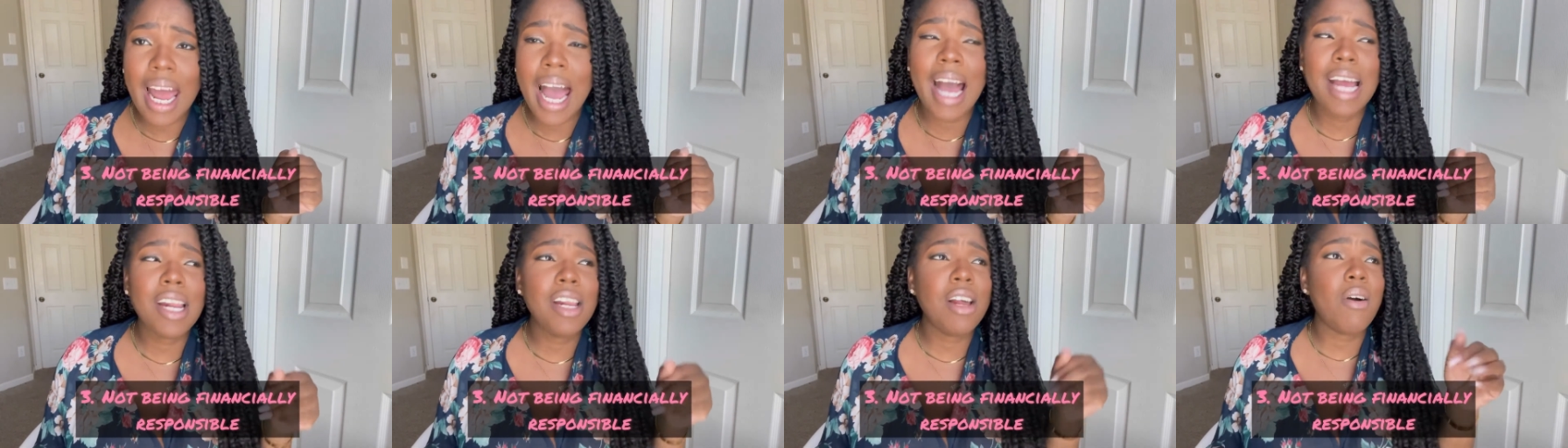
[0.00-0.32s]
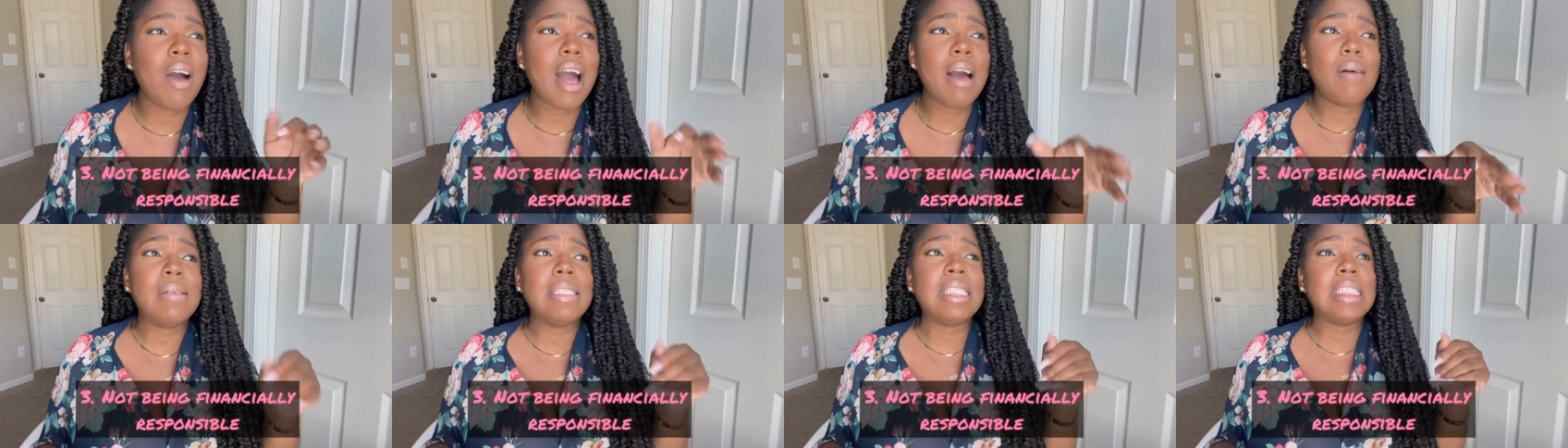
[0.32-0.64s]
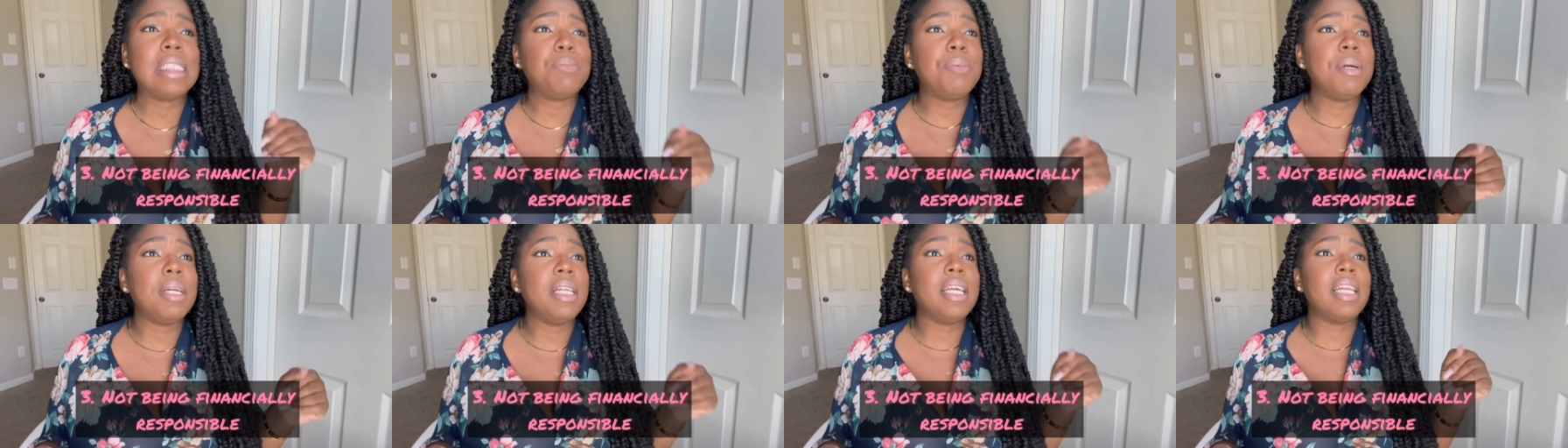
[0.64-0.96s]
I know I was
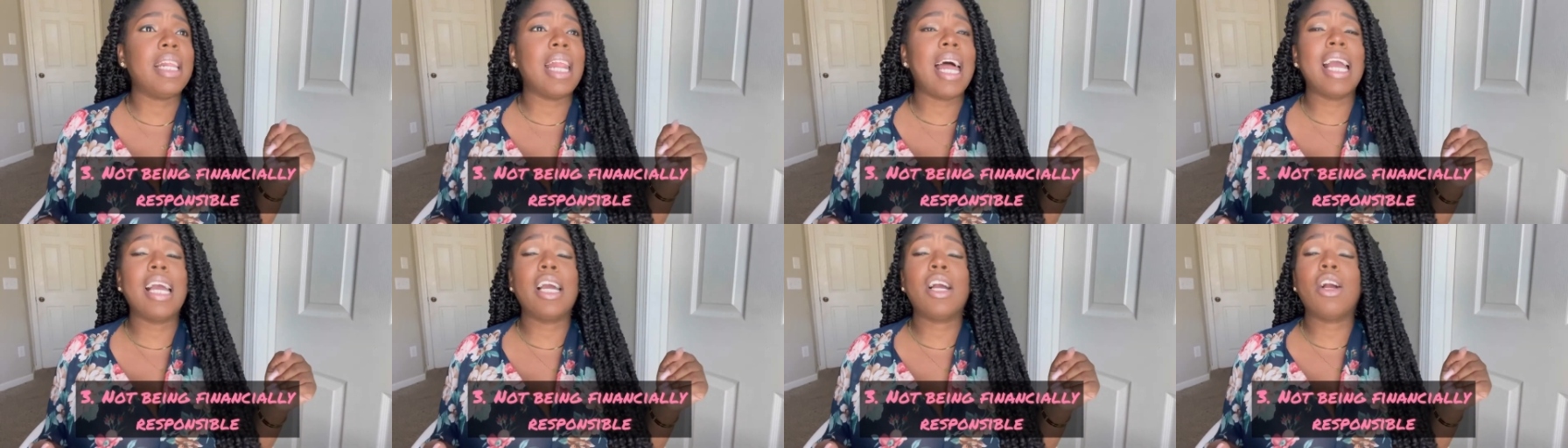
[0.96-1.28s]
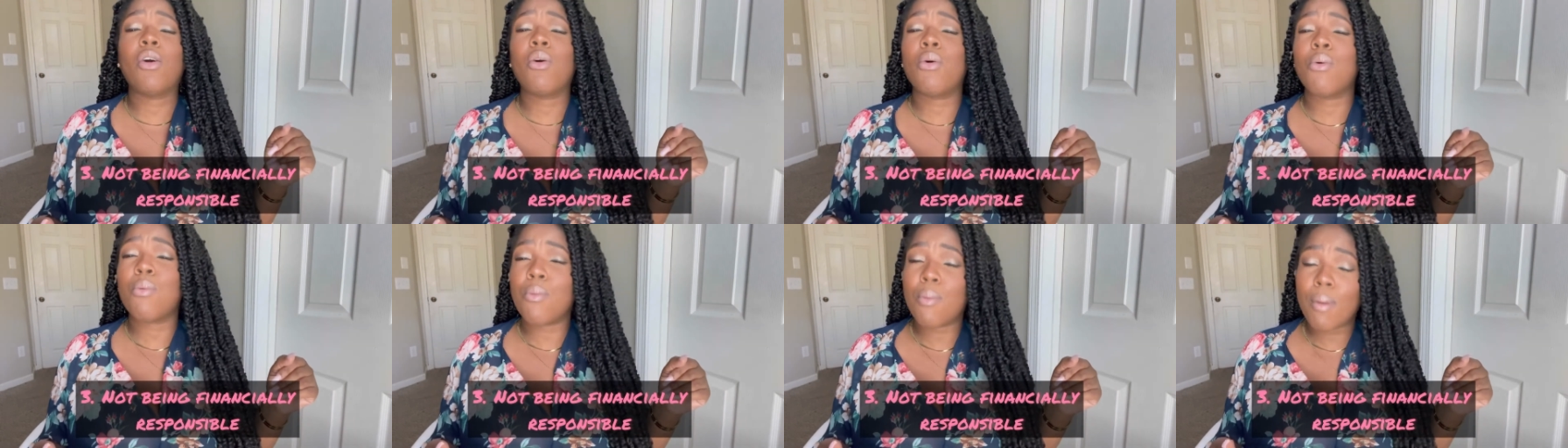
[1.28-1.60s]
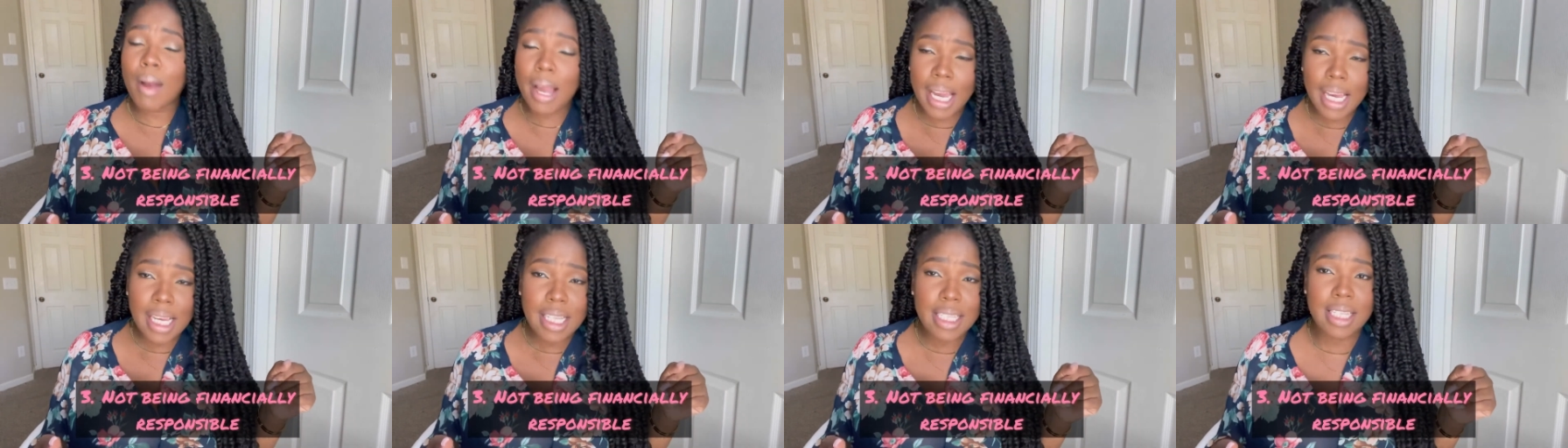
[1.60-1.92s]
spending like
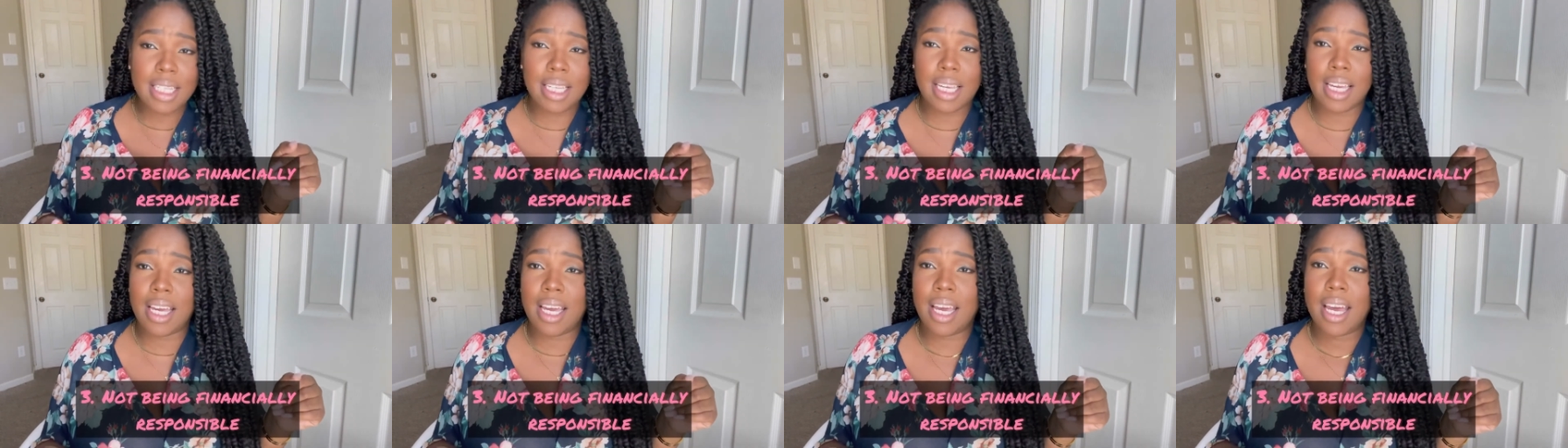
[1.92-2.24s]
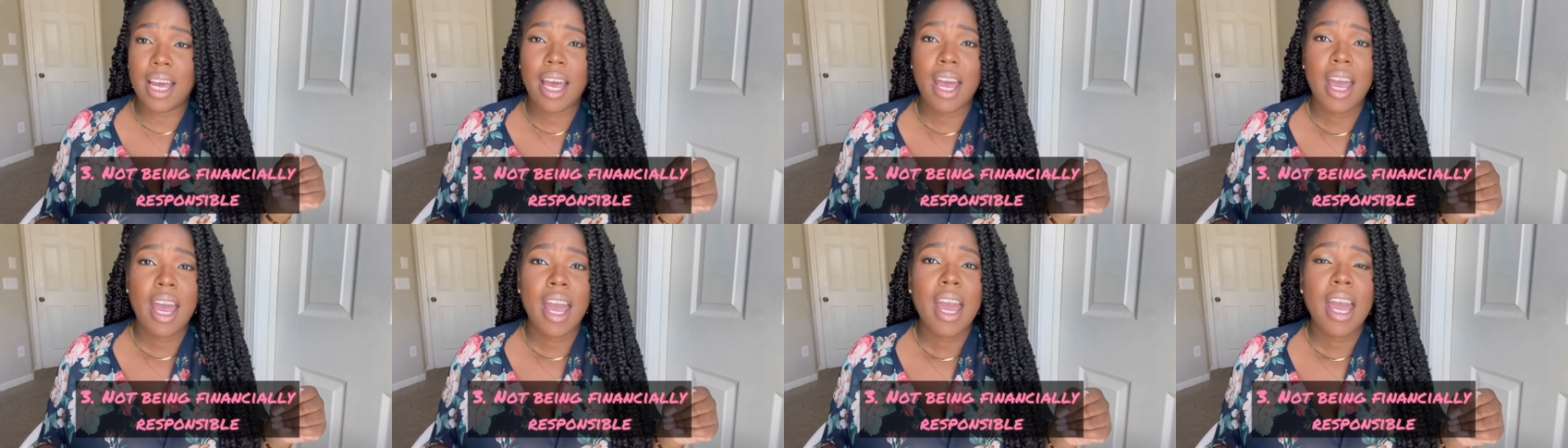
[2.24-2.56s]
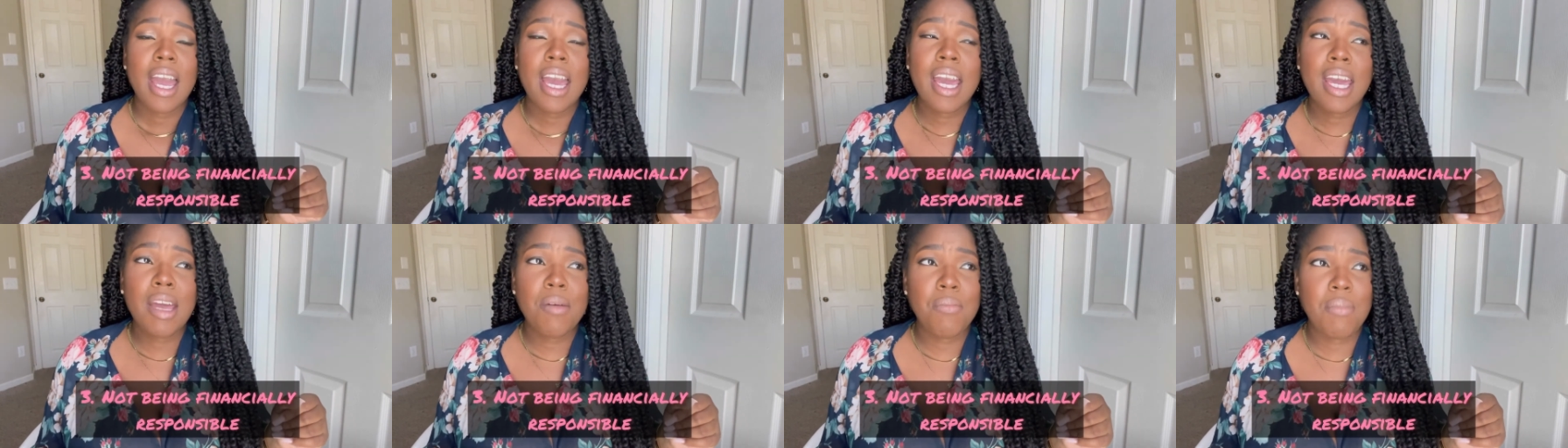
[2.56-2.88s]
crazy
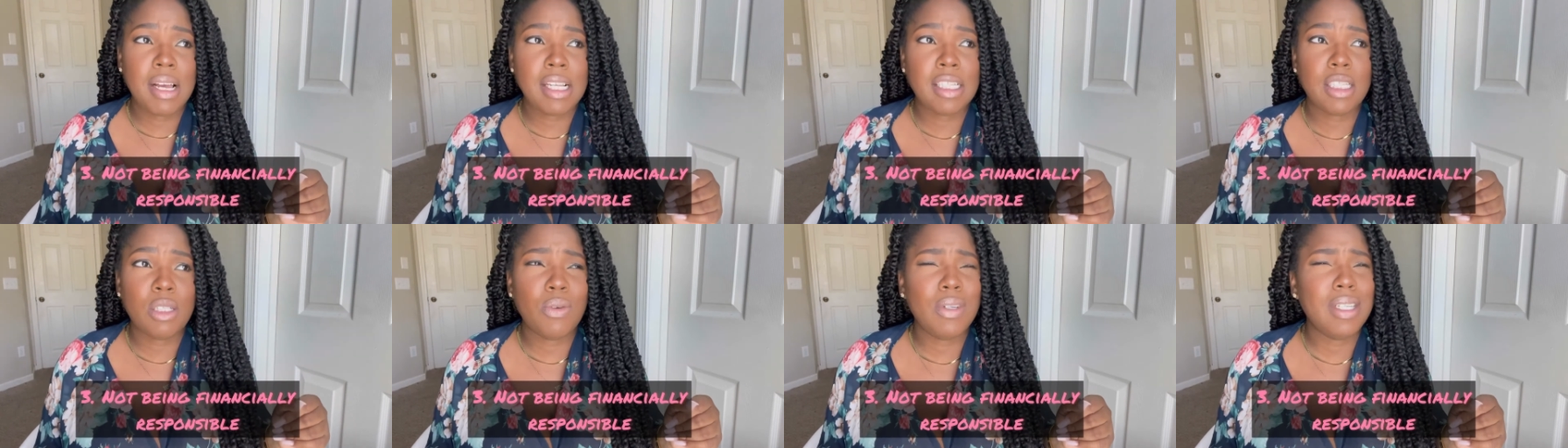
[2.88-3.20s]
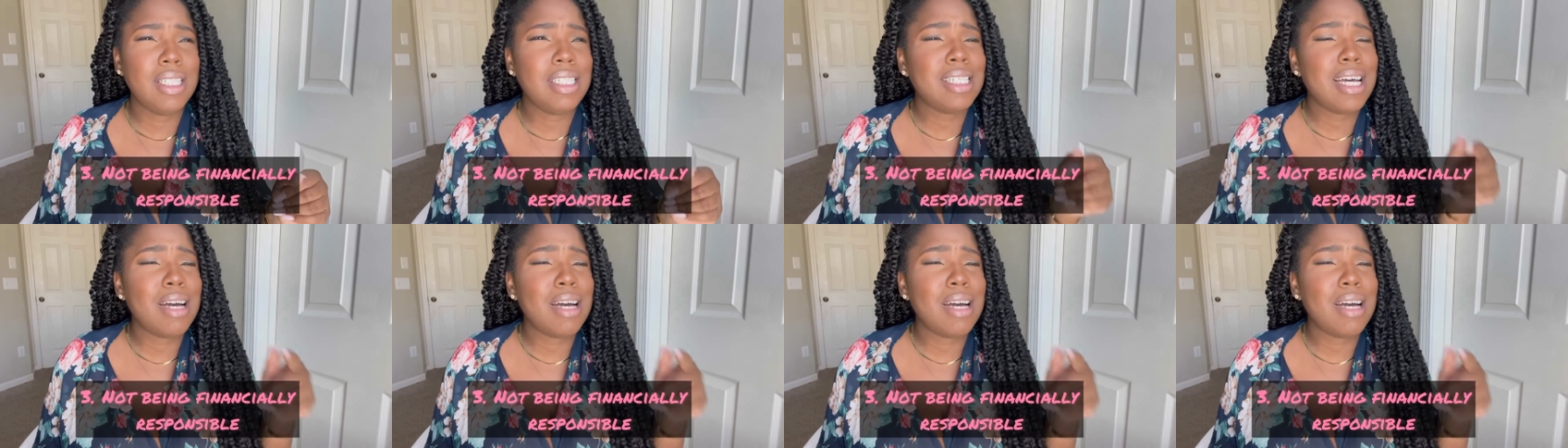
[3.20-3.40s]
in my 20s.